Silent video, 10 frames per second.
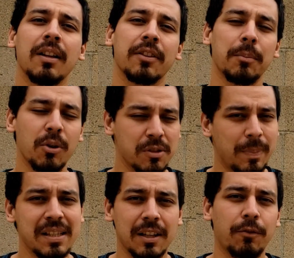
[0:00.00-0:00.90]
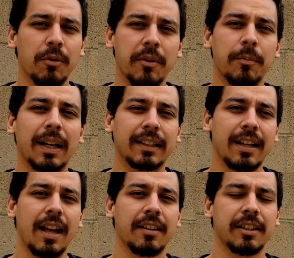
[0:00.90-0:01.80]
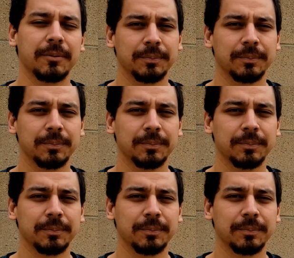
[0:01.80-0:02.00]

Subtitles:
the most basic form of practicality.